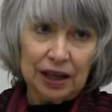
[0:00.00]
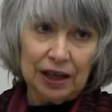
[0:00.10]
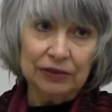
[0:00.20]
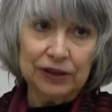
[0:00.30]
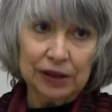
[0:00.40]

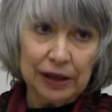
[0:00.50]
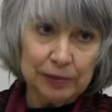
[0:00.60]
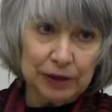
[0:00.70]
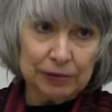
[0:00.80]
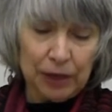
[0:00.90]
of
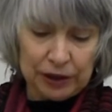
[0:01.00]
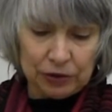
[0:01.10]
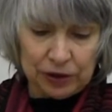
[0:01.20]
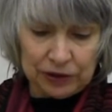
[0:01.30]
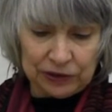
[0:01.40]
climate
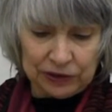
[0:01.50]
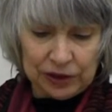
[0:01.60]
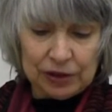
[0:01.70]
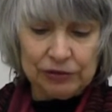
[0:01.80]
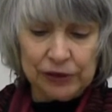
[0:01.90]
migrants
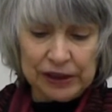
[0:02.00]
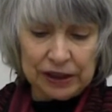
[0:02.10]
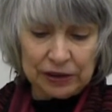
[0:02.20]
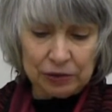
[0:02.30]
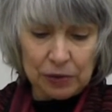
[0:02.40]

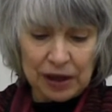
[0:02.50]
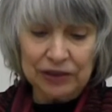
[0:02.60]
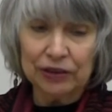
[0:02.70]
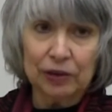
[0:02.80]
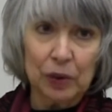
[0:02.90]
fleeing the
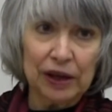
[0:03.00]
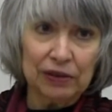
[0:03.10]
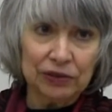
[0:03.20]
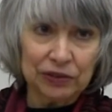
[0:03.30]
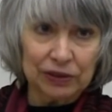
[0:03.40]
rising waves